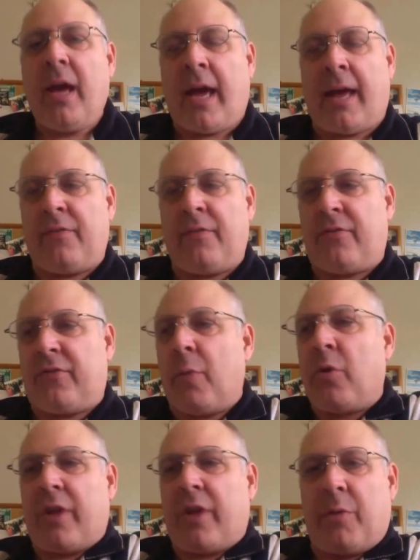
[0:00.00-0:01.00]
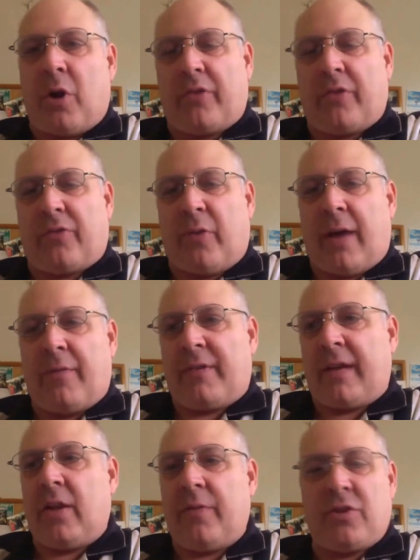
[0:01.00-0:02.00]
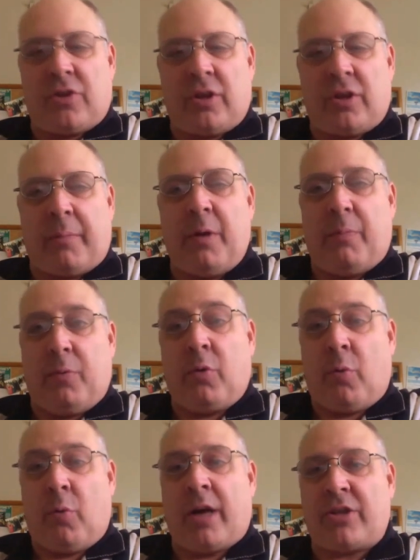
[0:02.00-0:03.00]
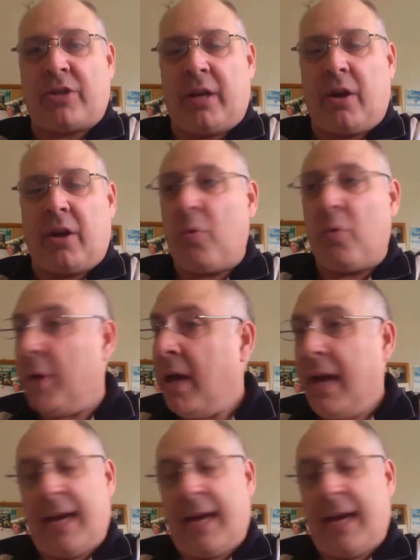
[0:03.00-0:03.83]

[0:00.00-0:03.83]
and somewhere they would also have a television like people were watching at home,